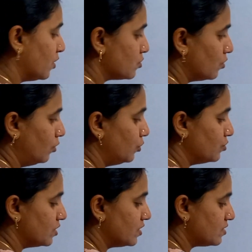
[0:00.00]
So you
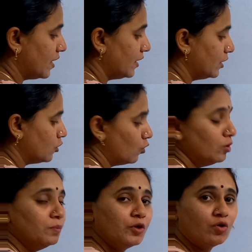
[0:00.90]
just strike it
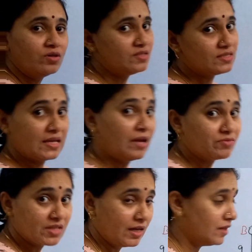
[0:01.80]
out because this I have
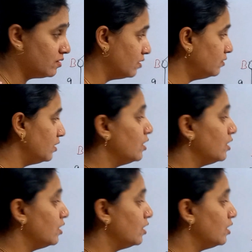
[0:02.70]
selected.